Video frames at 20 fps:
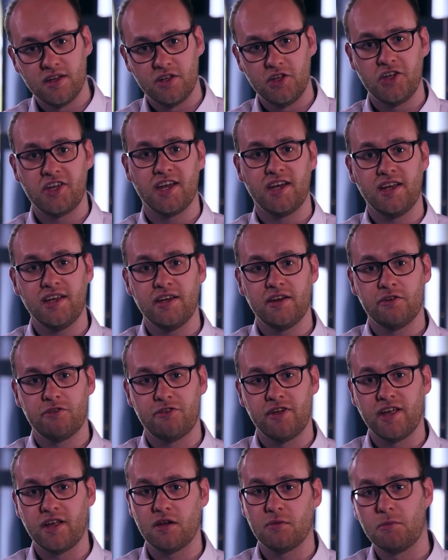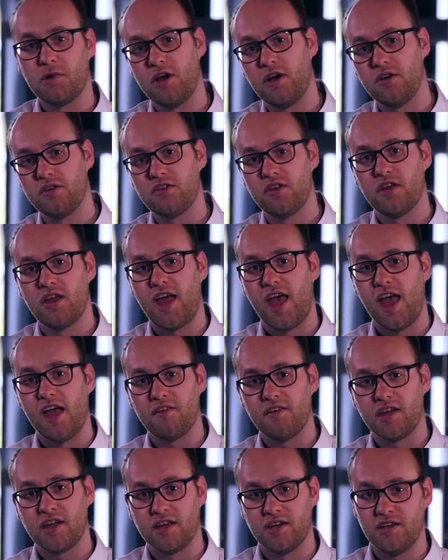You can either think about
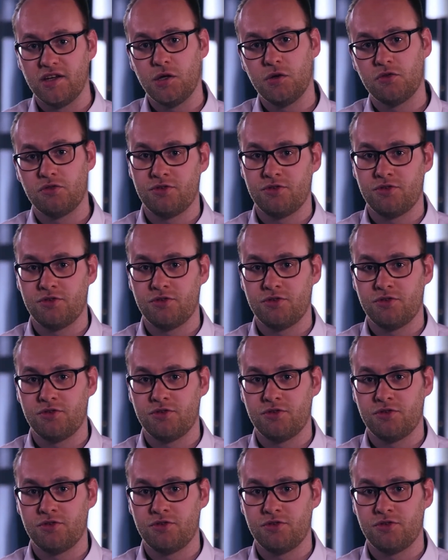having a new